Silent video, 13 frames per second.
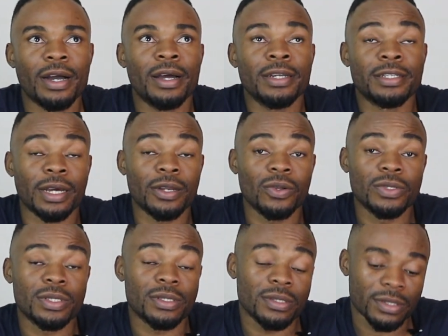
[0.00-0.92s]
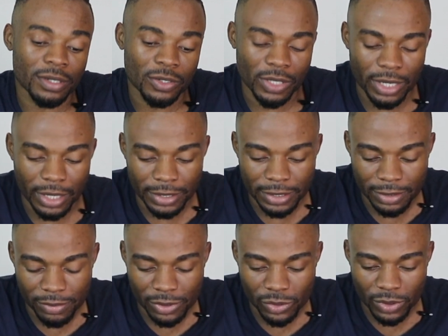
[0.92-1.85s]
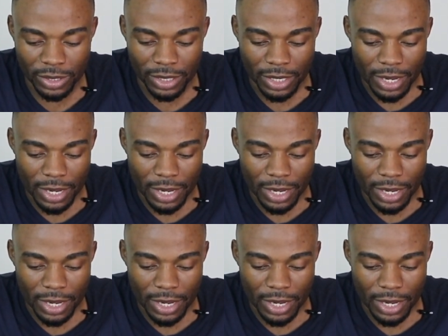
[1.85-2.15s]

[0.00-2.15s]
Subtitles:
downloads, it's actually ranging between